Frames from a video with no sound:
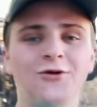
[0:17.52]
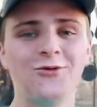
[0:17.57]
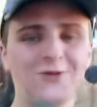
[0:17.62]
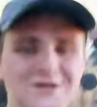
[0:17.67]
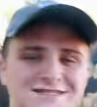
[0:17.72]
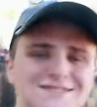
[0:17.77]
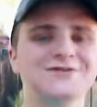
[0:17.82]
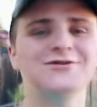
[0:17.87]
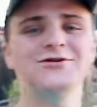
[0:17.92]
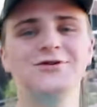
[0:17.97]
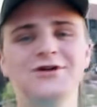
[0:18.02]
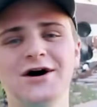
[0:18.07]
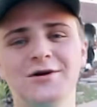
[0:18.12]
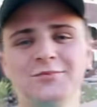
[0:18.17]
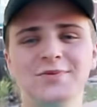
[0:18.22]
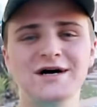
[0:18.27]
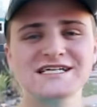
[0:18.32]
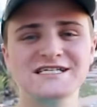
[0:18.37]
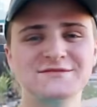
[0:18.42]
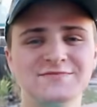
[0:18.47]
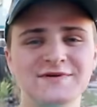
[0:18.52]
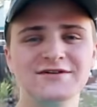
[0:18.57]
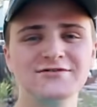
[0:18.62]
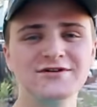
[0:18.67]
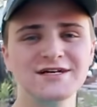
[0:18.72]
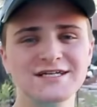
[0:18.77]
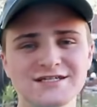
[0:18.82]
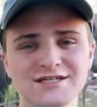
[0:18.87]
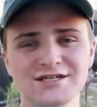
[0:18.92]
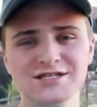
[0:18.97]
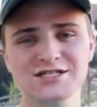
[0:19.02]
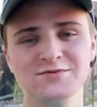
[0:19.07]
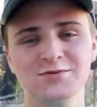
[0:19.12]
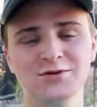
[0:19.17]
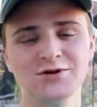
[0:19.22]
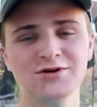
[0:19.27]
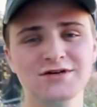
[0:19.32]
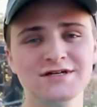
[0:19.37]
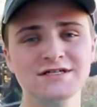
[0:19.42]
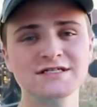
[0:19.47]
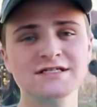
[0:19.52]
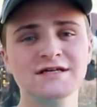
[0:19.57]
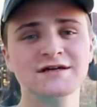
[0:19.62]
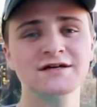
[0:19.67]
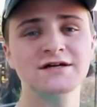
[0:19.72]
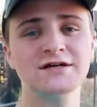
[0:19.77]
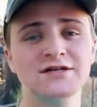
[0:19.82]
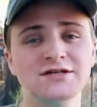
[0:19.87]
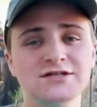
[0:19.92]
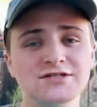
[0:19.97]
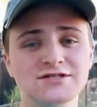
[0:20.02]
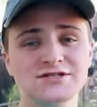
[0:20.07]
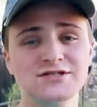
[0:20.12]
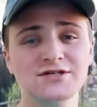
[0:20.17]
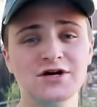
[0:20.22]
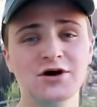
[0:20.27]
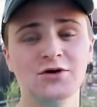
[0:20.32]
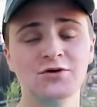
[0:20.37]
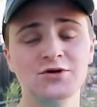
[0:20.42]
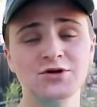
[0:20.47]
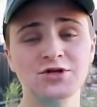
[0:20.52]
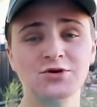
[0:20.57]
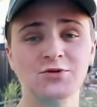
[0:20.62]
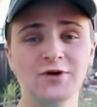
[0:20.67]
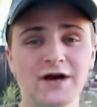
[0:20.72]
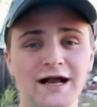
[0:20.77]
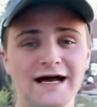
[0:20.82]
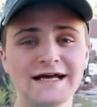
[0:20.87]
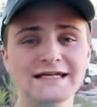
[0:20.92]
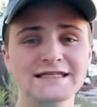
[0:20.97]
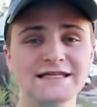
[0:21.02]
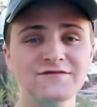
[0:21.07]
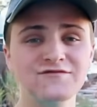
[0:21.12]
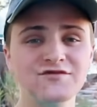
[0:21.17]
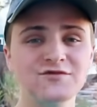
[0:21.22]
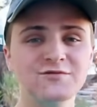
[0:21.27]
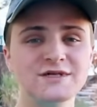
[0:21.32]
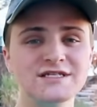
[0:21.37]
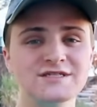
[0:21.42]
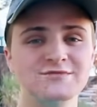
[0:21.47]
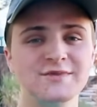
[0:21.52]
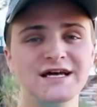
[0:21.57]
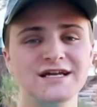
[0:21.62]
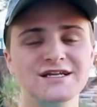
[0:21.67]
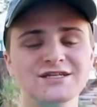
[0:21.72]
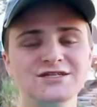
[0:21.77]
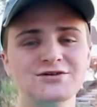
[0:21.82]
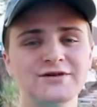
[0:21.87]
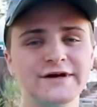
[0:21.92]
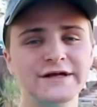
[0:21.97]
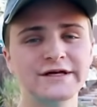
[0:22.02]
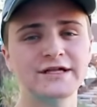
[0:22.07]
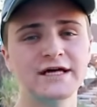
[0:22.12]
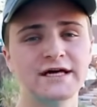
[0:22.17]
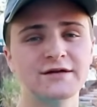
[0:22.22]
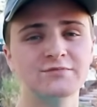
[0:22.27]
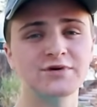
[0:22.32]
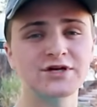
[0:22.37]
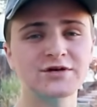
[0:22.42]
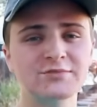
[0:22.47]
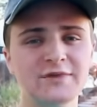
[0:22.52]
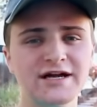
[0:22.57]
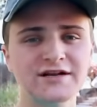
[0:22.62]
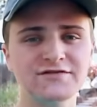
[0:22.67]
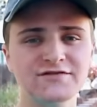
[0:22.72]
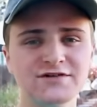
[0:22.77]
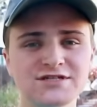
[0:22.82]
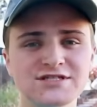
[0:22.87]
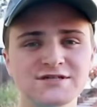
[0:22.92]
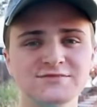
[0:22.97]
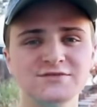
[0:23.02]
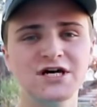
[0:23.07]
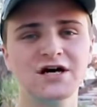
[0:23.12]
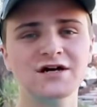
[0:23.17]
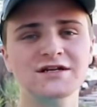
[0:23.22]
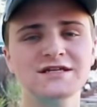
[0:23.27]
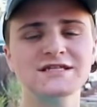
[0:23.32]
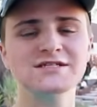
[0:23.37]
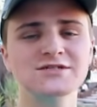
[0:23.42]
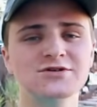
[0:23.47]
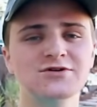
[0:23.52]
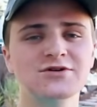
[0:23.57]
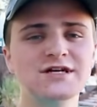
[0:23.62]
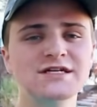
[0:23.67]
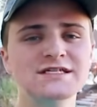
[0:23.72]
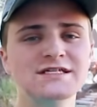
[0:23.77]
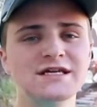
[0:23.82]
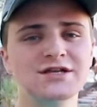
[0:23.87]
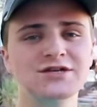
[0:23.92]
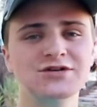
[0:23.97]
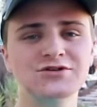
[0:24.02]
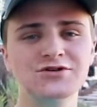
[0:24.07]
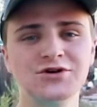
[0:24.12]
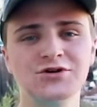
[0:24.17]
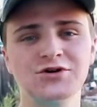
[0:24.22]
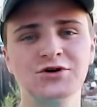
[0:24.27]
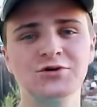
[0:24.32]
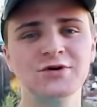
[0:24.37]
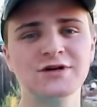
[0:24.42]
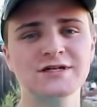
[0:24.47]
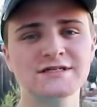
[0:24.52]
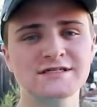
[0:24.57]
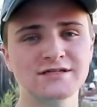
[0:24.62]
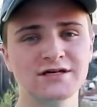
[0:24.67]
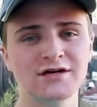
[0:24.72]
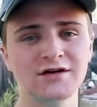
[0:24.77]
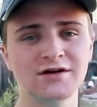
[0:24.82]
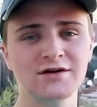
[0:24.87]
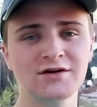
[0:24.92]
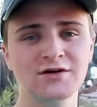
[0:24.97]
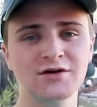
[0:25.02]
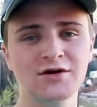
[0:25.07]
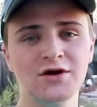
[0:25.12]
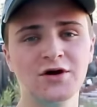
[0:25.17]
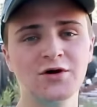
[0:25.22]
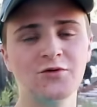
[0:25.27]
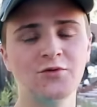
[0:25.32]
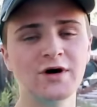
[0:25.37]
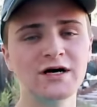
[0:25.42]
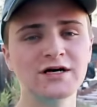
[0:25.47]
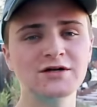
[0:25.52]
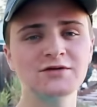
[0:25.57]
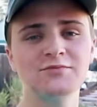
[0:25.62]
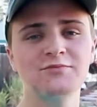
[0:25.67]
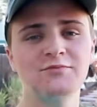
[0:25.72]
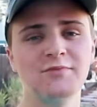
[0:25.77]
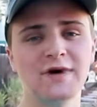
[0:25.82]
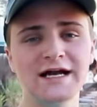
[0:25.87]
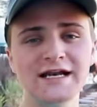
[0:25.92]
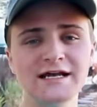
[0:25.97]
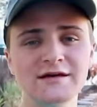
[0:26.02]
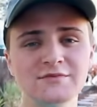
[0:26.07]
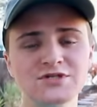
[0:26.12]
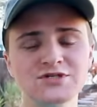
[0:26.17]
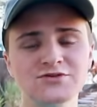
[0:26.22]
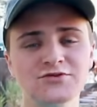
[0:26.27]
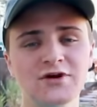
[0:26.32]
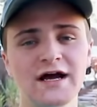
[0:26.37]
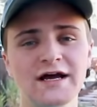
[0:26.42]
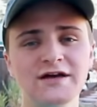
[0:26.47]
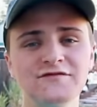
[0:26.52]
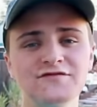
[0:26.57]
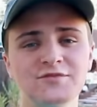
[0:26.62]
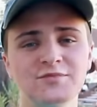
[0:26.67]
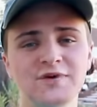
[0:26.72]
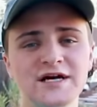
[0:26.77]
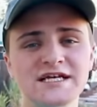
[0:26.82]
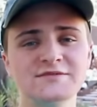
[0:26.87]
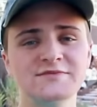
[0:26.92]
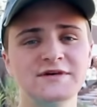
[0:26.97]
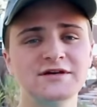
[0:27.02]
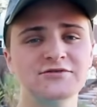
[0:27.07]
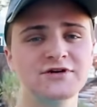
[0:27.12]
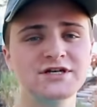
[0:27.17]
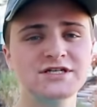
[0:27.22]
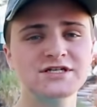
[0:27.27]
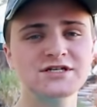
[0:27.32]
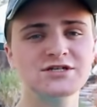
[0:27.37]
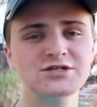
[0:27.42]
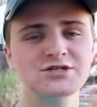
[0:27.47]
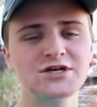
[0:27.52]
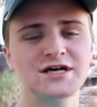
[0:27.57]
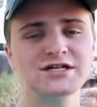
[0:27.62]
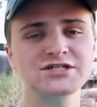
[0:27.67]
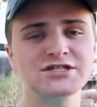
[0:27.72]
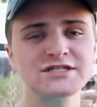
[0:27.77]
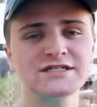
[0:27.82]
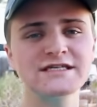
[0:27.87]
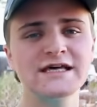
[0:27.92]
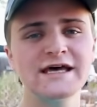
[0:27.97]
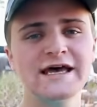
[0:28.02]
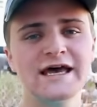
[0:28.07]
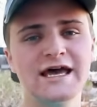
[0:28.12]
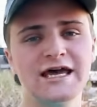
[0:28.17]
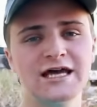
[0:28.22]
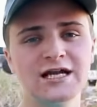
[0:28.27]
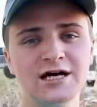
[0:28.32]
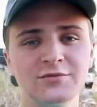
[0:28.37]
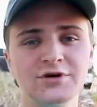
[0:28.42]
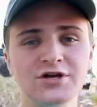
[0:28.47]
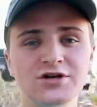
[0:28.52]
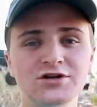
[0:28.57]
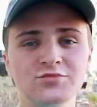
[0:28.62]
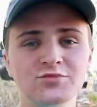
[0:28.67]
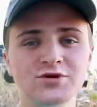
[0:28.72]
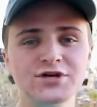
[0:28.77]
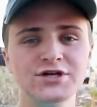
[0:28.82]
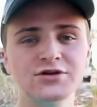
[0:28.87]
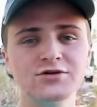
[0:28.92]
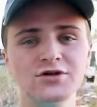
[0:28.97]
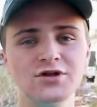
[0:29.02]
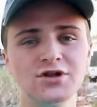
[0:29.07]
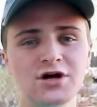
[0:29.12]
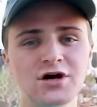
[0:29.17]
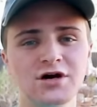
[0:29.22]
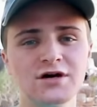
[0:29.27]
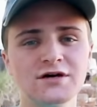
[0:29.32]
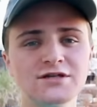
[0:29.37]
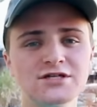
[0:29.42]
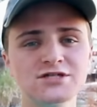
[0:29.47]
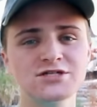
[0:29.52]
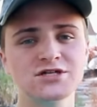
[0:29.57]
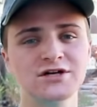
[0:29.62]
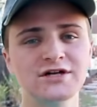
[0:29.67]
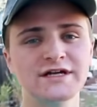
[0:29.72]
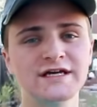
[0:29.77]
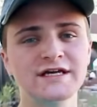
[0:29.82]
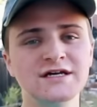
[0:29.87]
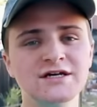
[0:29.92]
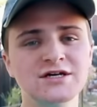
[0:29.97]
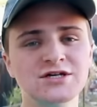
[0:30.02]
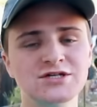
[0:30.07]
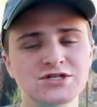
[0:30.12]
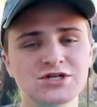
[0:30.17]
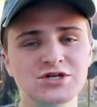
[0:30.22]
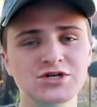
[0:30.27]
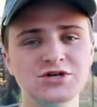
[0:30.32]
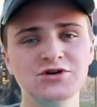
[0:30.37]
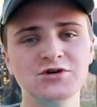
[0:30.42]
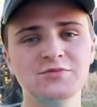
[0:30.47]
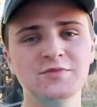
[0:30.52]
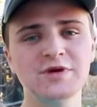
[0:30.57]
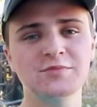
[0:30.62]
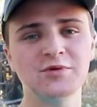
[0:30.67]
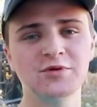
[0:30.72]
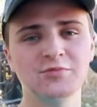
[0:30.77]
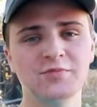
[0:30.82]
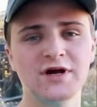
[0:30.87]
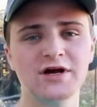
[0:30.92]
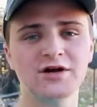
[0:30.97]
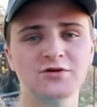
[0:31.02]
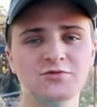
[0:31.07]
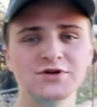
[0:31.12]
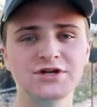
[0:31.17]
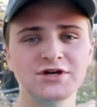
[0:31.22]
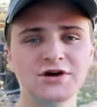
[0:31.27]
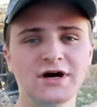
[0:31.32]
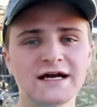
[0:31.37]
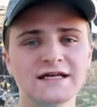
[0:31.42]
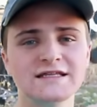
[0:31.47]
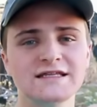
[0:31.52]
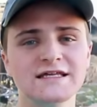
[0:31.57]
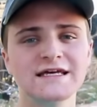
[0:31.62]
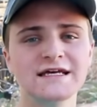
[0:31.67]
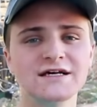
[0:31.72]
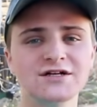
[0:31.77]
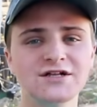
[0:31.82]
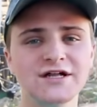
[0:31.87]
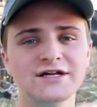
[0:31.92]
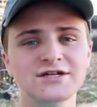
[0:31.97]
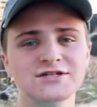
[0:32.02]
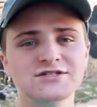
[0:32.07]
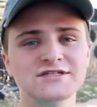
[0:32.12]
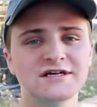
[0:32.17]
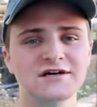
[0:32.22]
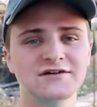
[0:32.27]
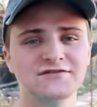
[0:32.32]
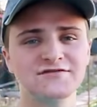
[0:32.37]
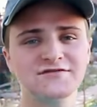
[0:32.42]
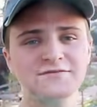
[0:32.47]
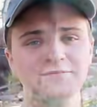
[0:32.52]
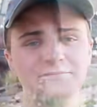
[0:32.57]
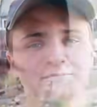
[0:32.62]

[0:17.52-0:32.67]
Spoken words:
What's going on, Pikes Peak Region Explorers? So, you want to hike the infamous Manitou Incline, but you might have heard some daunting stories and you don't know where to start. Well, my name is Ryan from Pikes Peak Region Attractions, and I'm here to bring you along the journey so you can be prepared when you hike the incline yourself.